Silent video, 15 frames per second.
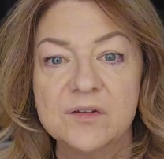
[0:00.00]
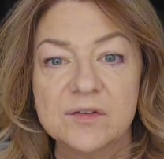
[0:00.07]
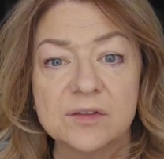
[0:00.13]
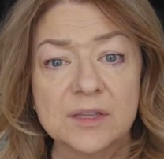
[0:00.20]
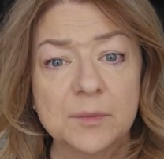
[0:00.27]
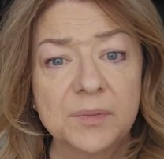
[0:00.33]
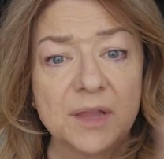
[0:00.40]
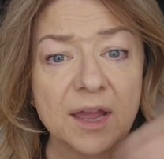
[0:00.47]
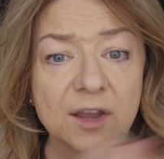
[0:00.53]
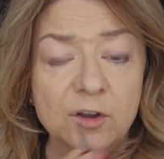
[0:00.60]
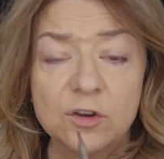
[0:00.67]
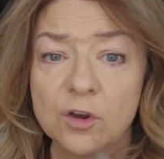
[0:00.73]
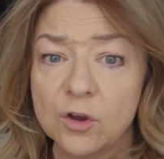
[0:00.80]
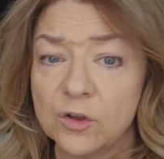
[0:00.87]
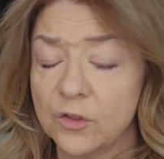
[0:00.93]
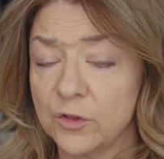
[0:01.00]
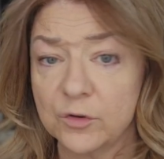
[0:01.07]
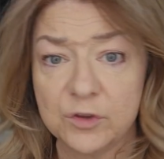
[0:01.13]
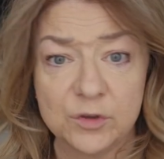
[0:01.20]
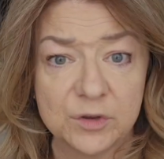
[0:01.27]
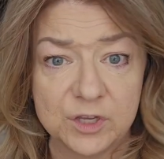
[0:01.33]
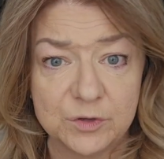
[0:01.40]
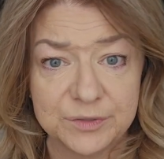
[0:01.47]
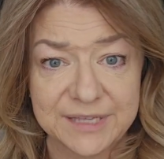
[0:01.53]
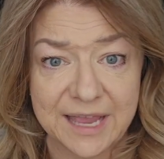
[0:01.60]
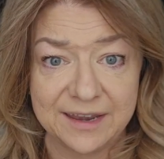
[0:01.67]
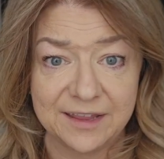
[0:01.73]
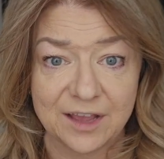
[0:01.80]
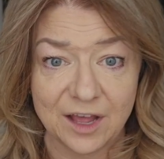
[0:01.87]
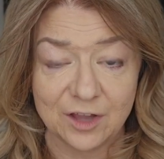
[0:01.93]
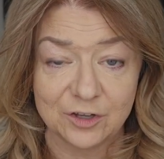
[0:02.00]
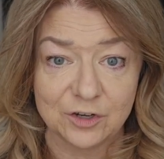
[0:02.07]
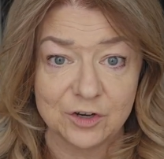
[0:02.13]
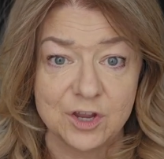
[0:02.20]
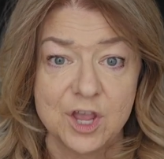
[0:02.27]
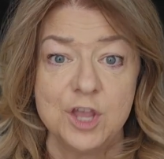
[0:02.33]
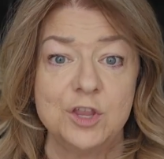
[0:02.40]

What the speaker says: lip liner, although you can use any color.